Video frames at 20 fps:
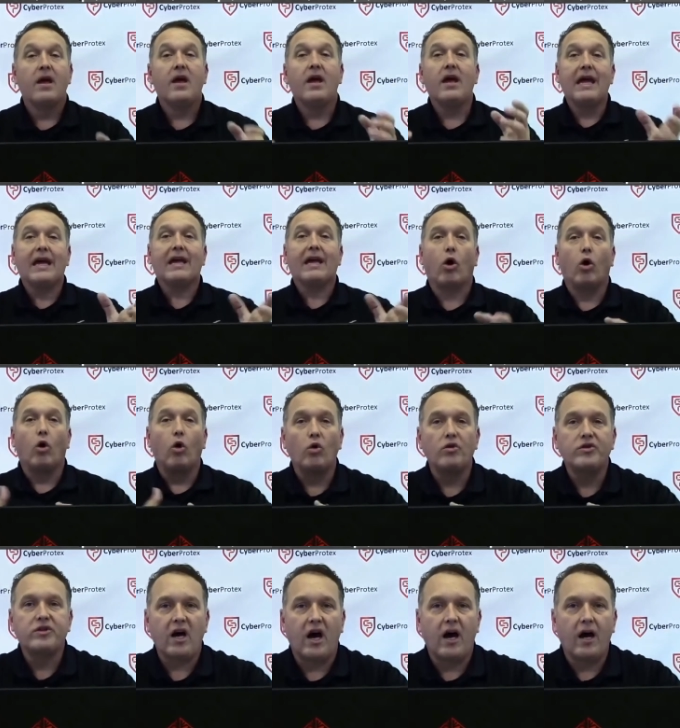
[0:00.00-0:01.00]
It
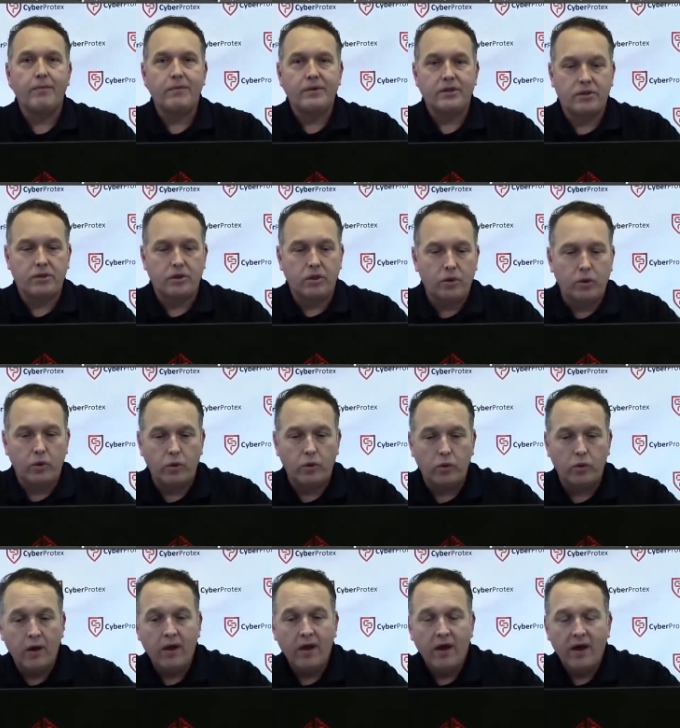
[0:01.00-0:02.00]
holds up to
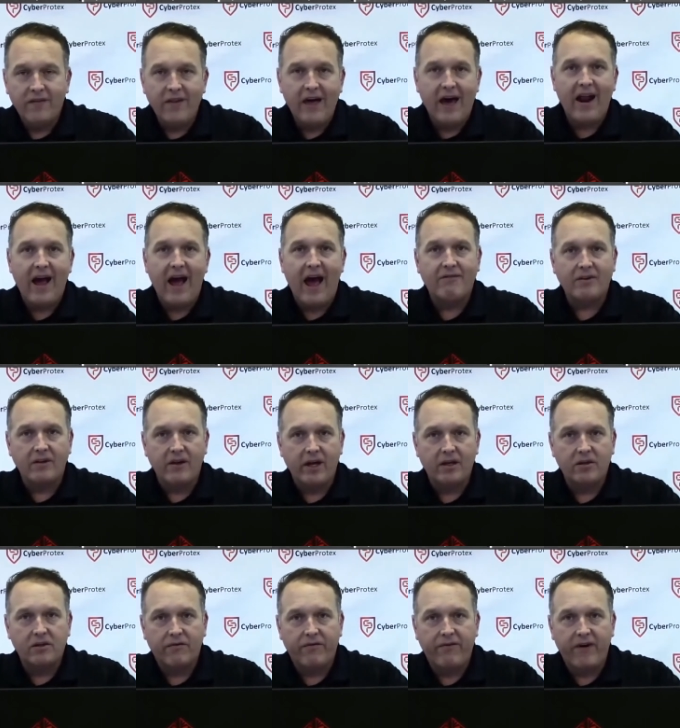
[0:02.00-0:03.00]
that
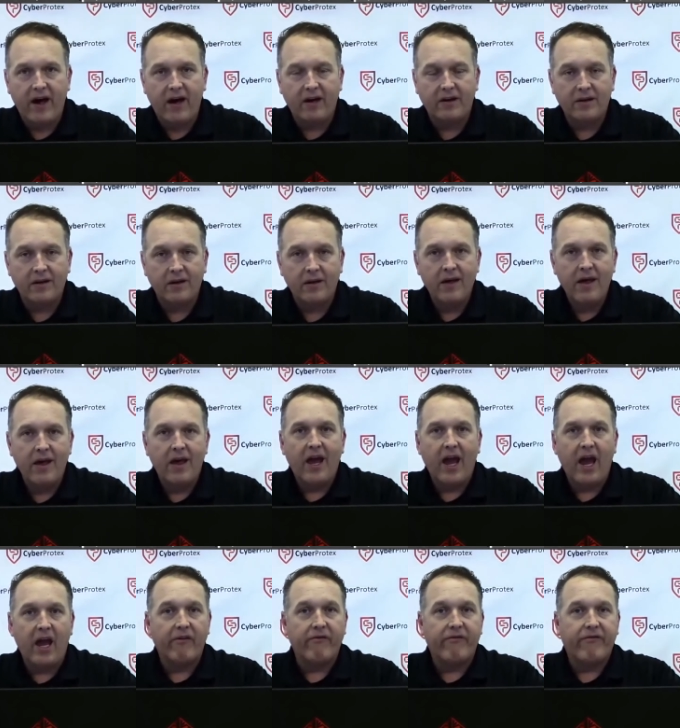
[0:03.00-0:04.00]
avalanche effect,
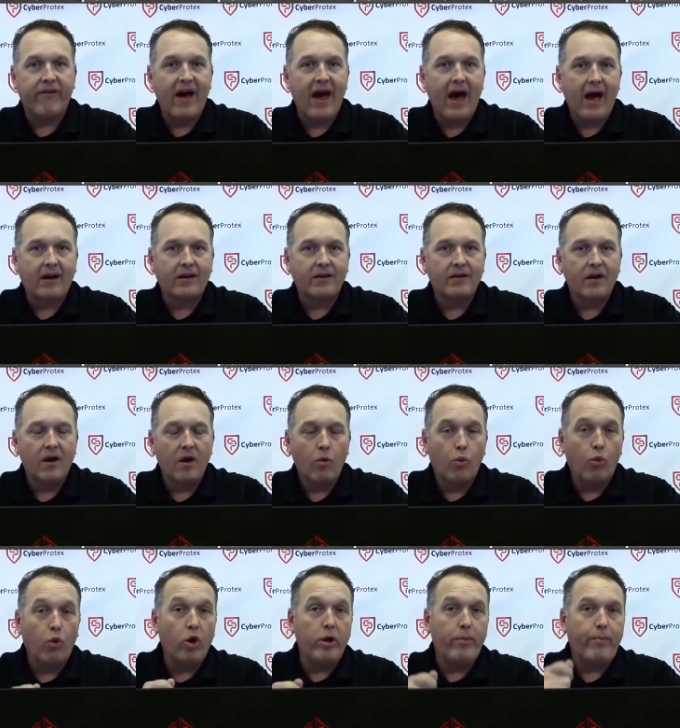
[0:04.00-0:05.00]
and in fact,
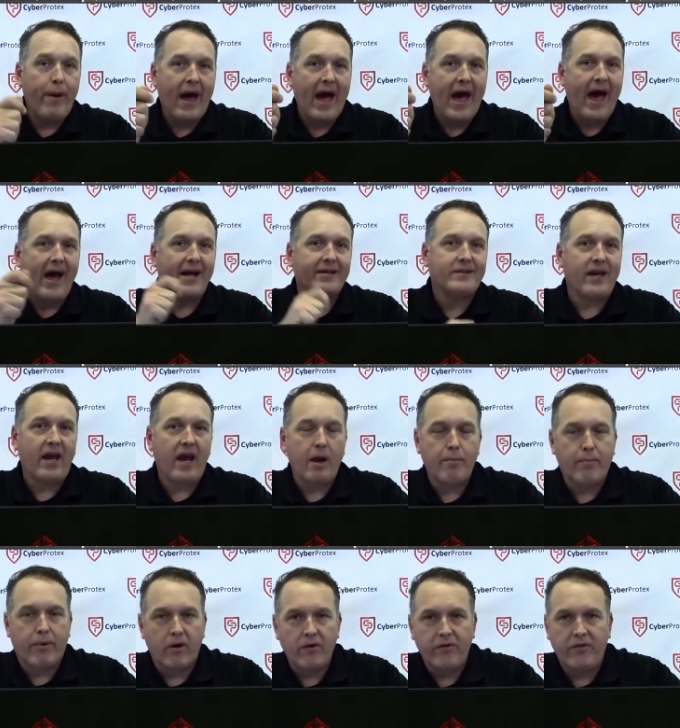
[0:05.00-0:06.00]
would pass a
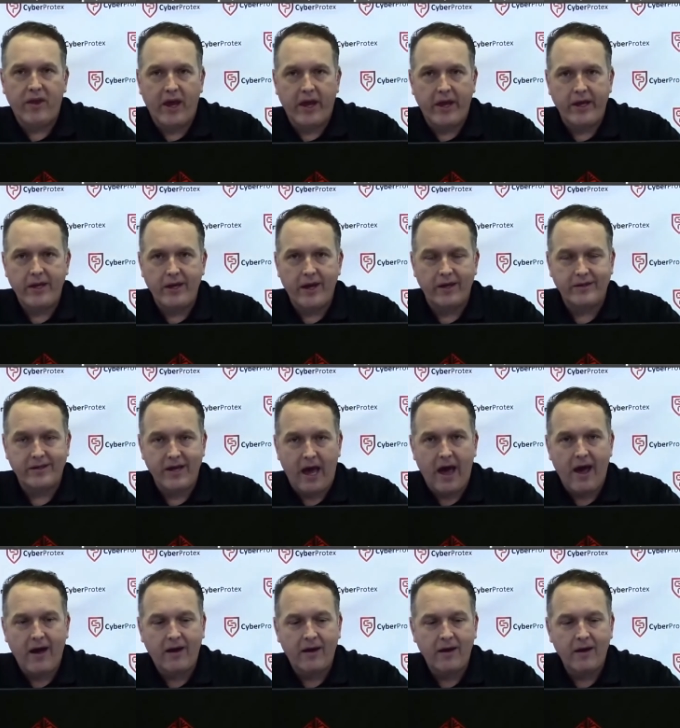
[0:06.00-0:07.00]
birthday
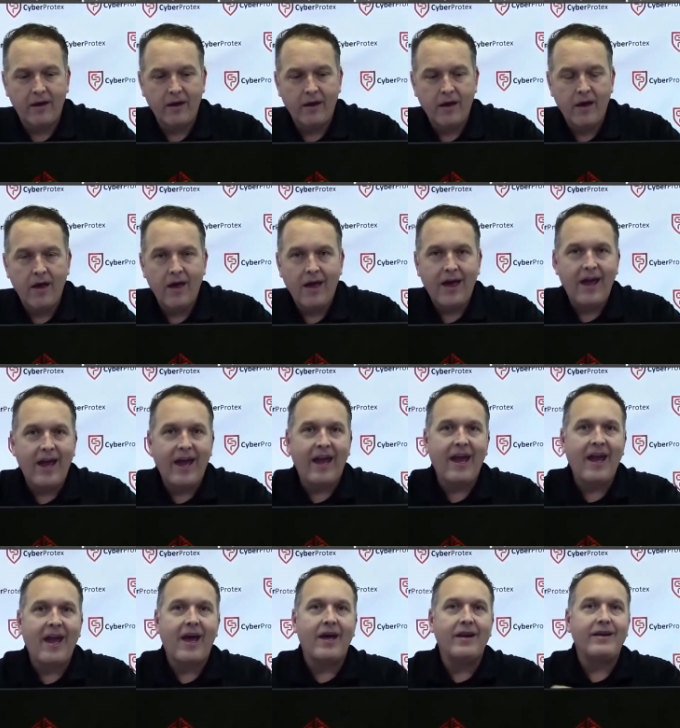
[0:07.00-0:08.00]
attack
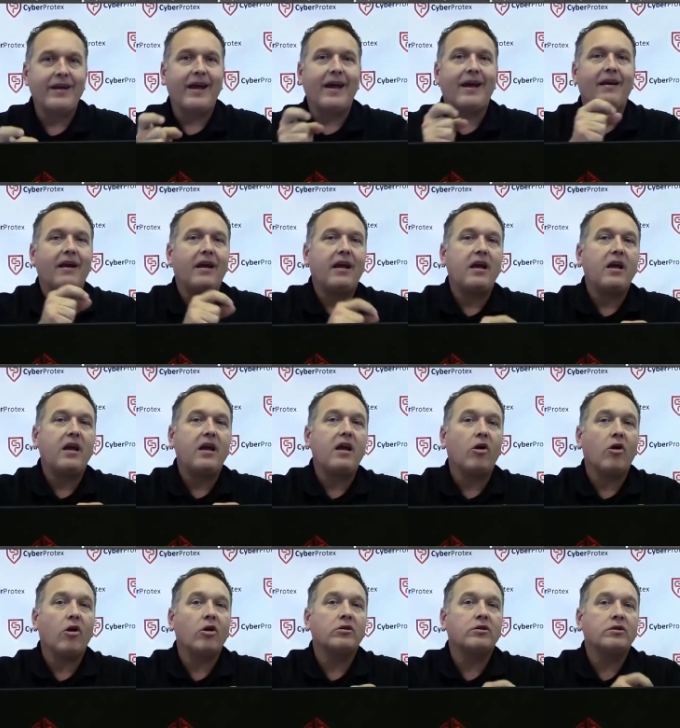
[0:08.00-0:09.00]
and
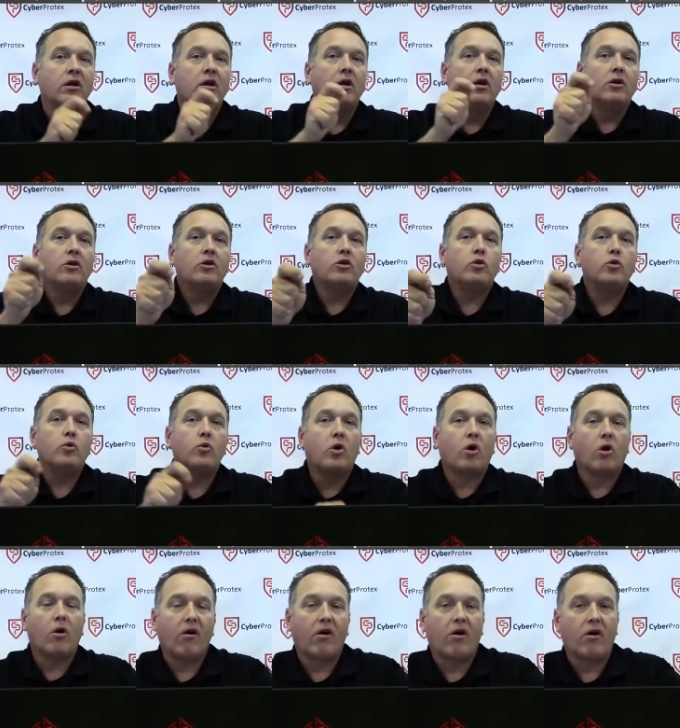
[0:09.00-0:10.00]
adheres to
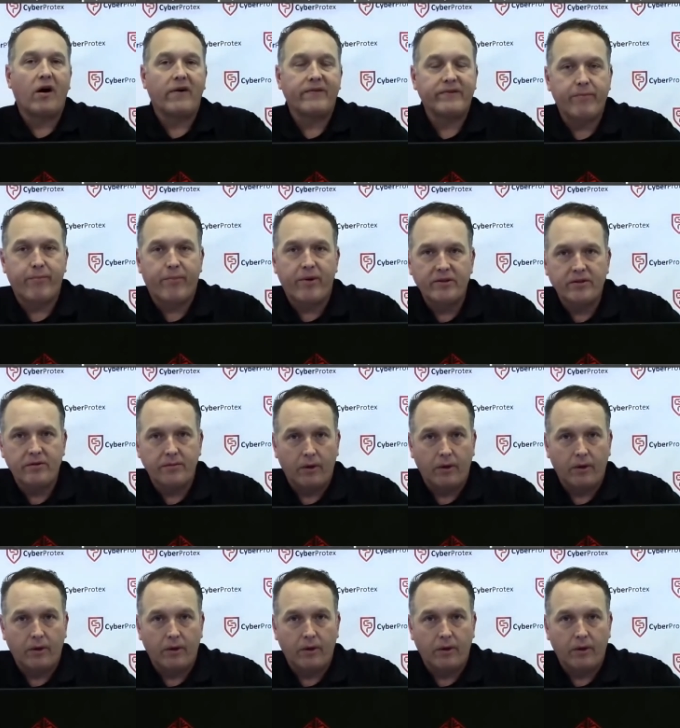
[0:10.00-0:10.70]
Kirchhoff's principle.